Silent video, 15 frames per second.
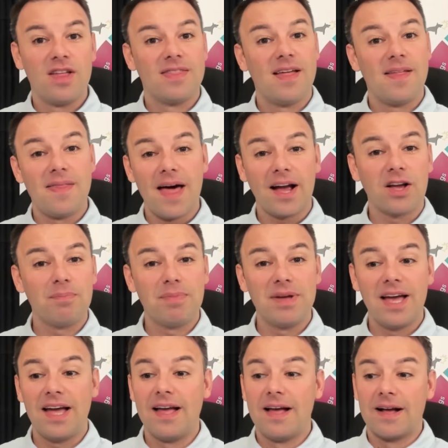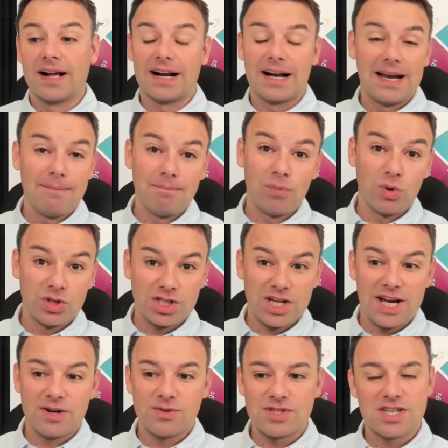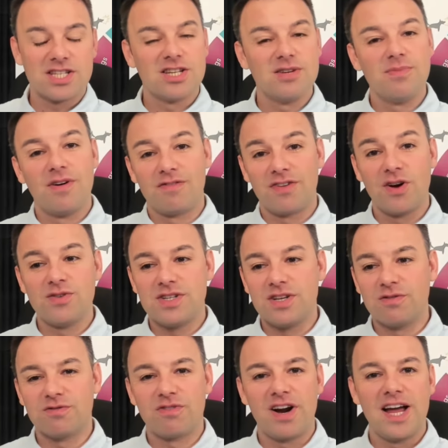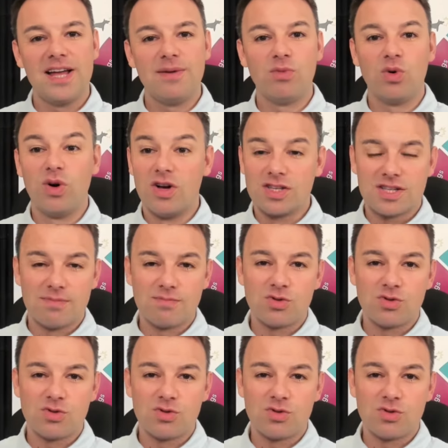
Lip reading: Then that could be a clip or channel system, a floating frame or some